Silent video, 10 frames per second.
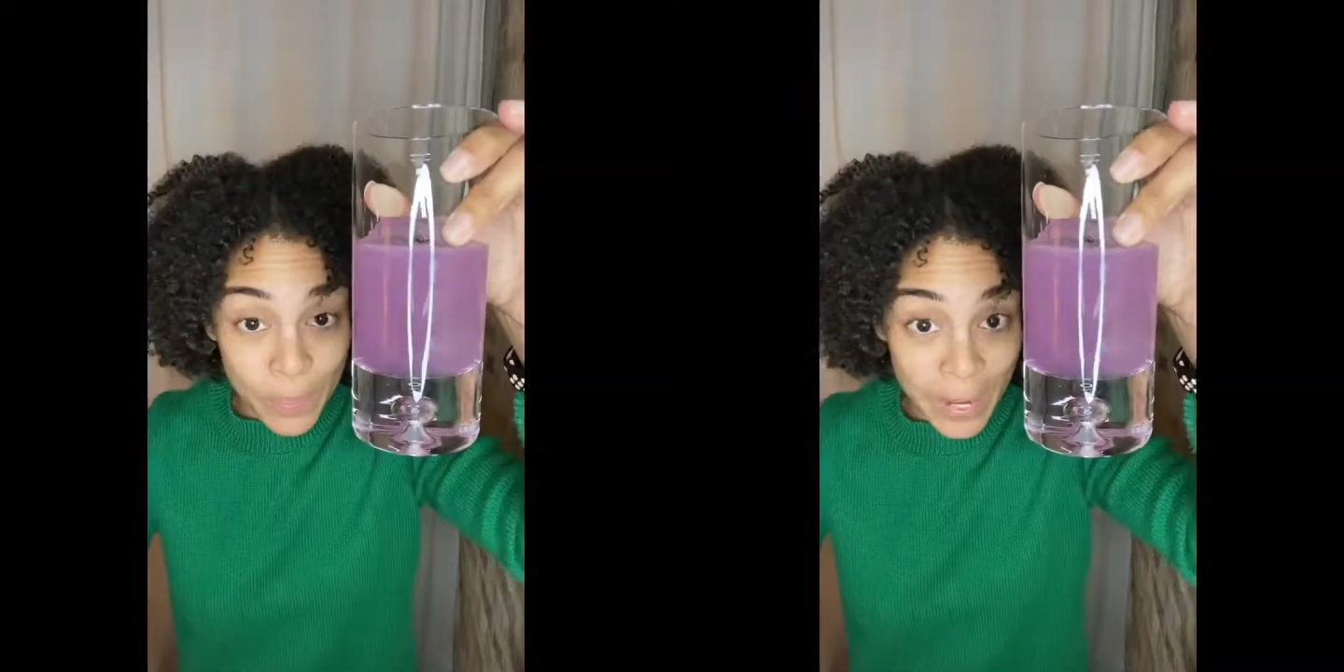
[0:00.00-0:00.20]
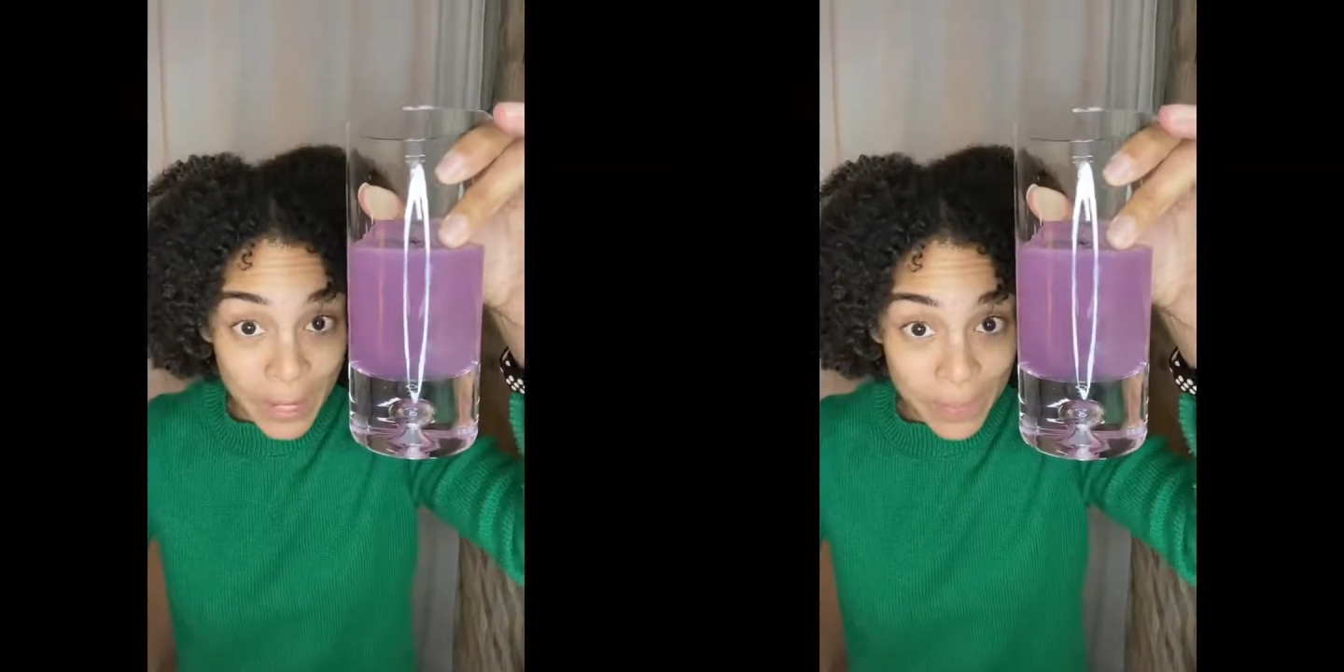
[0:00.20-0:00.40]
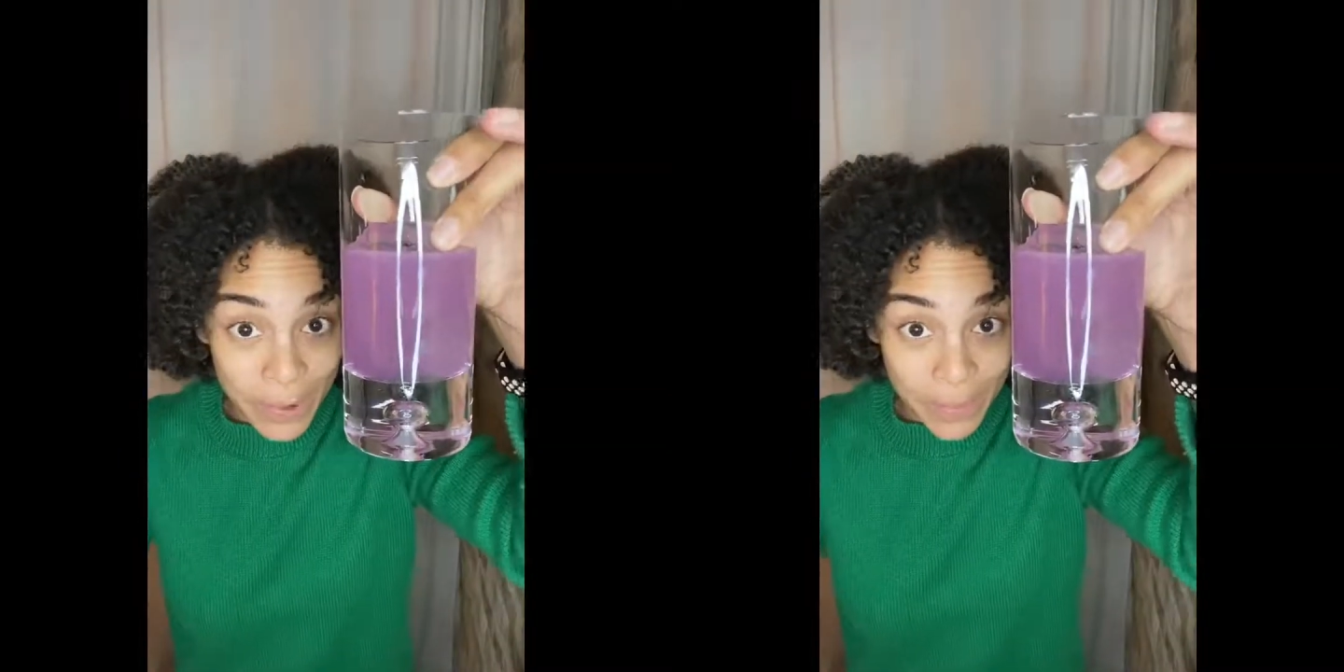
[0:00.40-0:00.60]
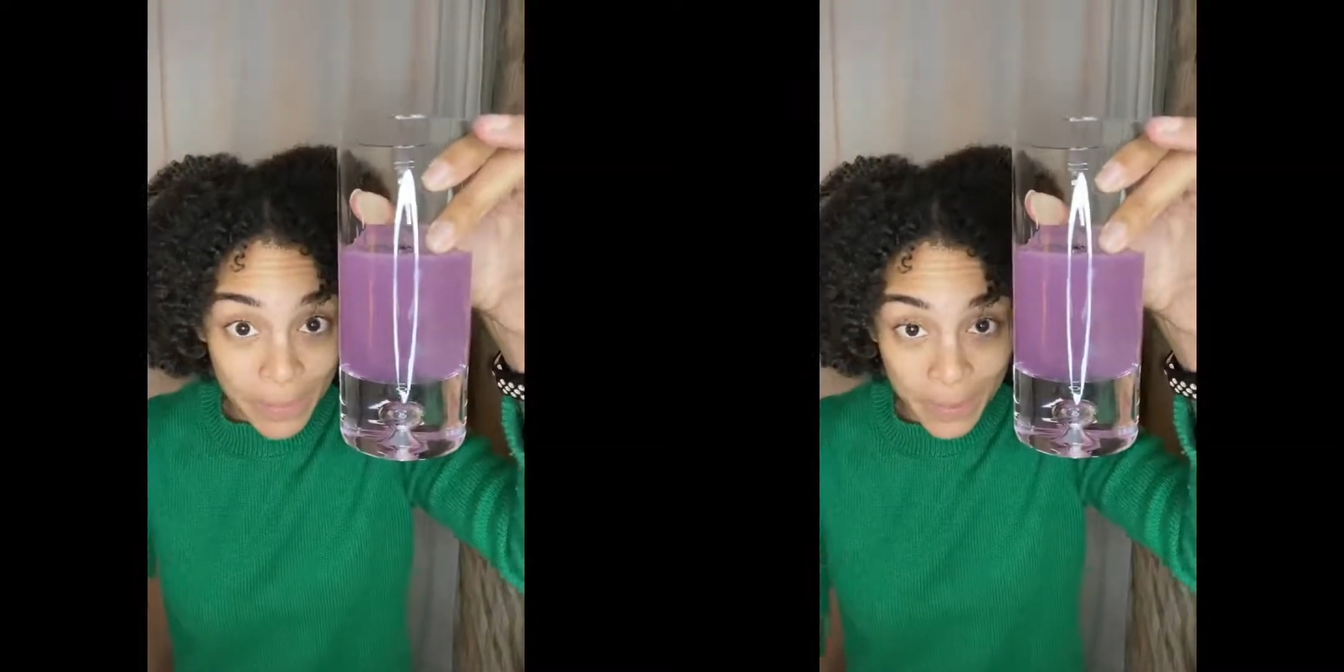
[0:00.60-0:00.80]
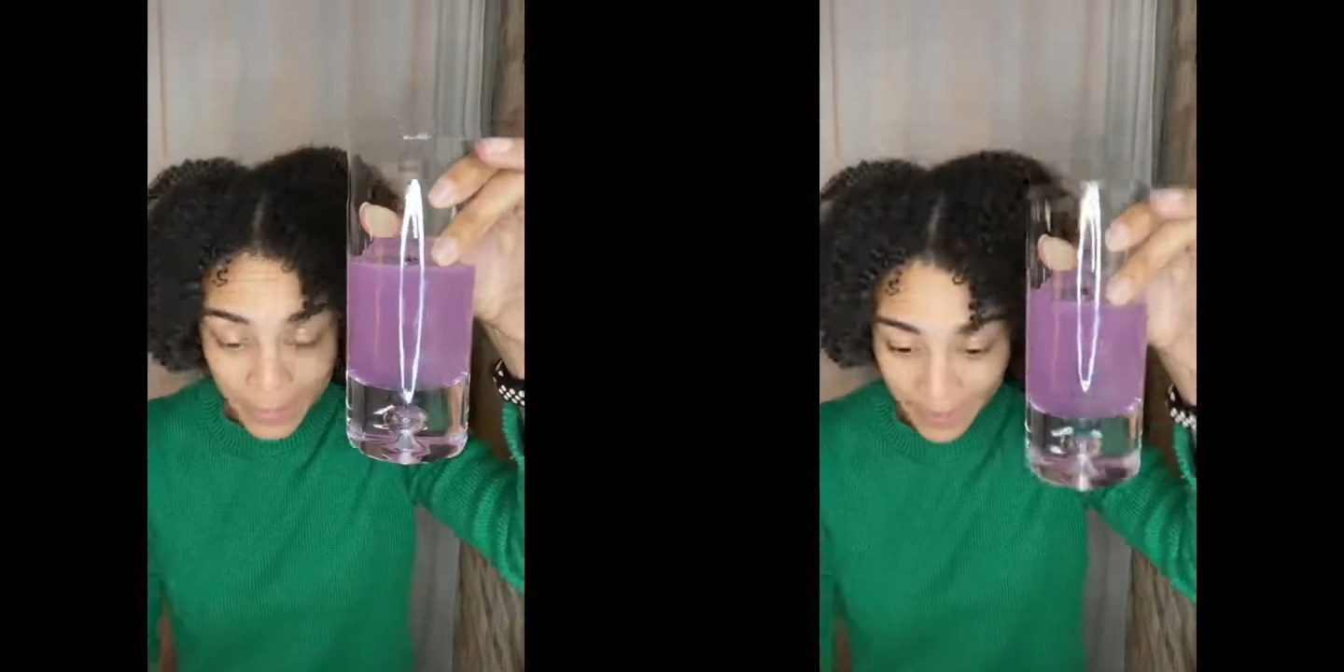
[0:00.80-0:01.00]
pink,
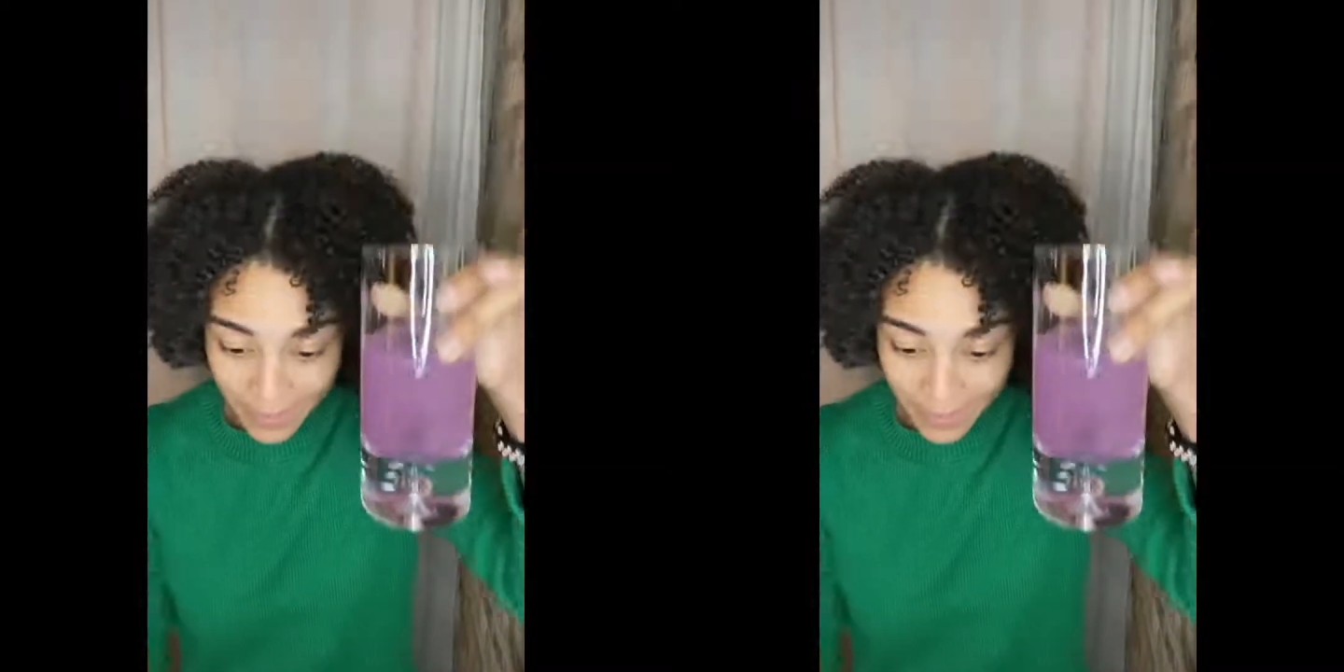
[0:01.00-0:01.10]
purple.